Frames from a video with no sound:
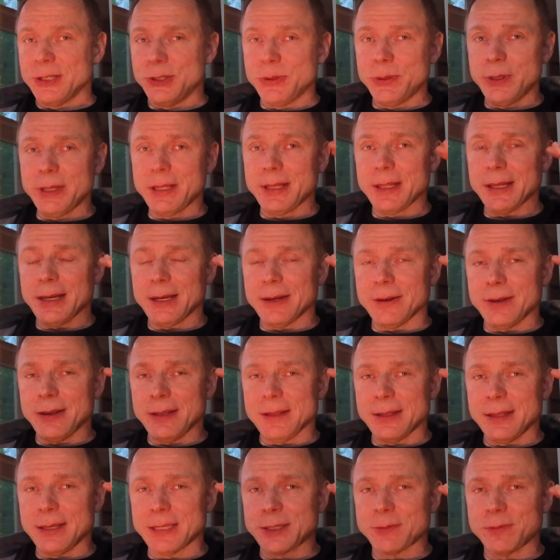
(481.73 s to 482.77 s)
doing
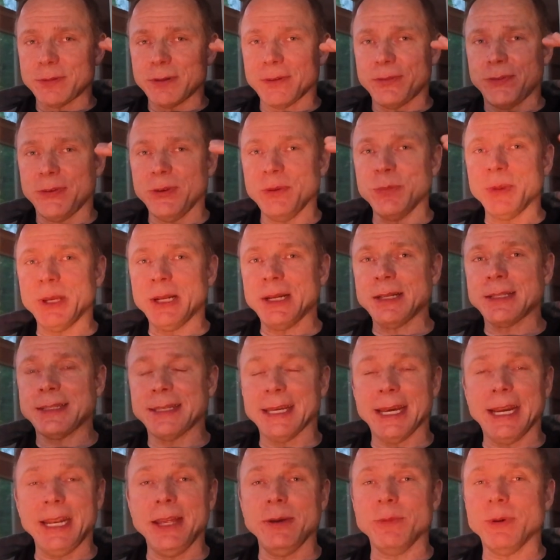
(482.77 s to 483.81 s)
this for a few minutes,
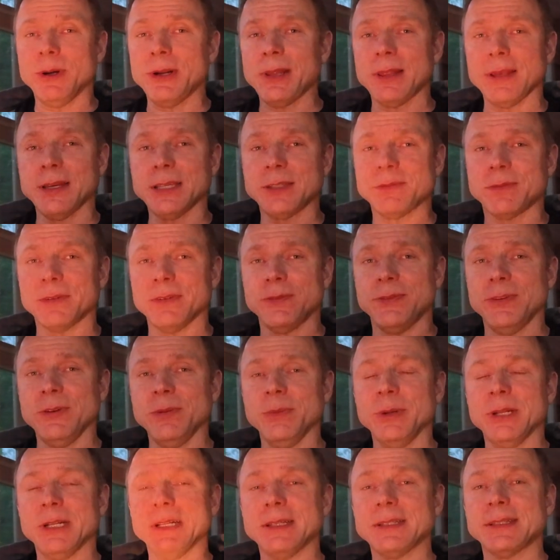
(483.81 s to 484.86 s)
any one of these for a few
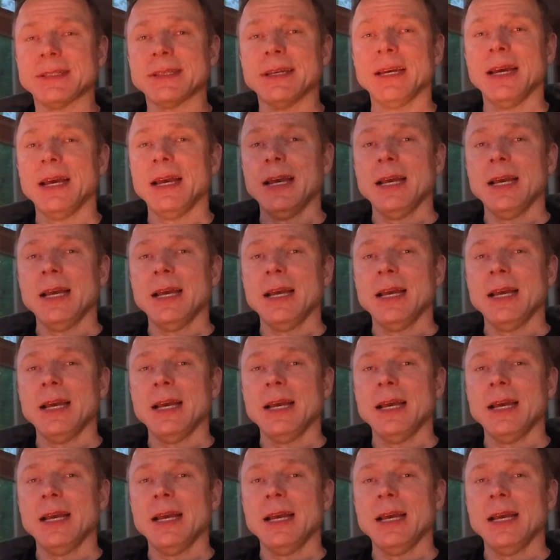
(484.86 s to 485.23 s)
minutes,